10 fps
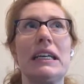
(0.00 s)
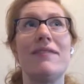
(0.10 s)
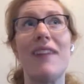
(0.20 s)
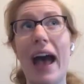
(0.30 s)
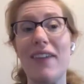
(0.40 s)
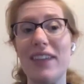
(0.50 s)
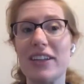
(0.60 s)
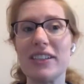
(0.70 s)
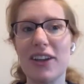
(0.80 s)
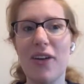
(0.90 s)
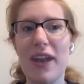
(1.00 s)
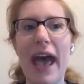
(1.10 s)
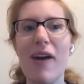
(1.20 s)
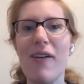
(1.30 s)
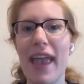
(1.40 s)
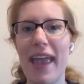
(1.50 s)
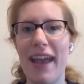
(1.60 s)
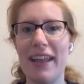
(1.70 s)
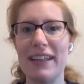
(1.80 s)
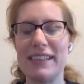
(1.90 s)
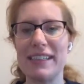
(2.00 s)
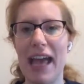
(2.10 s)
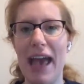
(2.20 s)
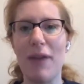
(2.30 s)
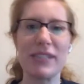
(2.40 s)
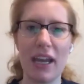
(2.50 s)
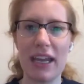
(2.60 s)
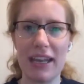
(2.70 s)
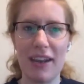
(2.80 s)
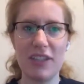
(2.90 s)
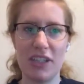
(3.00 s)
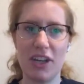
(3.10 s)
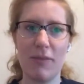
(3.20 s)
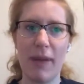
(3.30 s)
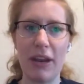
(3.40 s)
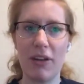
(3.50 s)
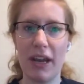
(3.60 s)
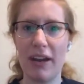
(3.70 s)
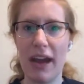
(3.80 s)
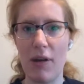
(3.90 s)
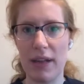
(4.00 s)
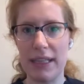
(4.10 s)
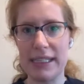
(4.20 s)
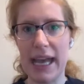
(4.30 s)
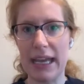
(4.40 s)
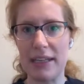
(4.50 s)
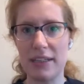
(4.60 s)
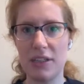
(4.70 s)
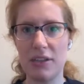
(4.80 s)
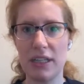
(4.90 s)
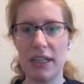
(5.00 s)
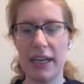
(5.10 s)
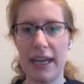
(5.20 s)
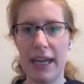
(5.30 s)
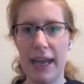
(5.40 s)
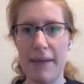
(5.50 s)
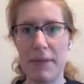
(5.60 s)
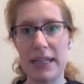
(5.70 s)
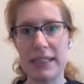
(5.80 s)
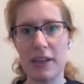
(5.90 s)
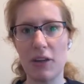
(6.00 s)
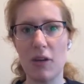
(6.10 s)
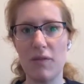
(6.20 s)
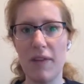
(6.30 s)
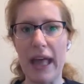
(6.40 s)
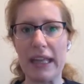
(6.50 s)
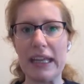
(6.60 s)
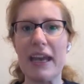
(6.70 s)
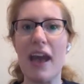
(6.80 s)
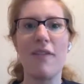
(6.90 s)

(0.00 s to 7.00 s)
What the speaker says: 5 years ago now, and I was lucky enough to start my career out in the tech industry in Silicon Valley.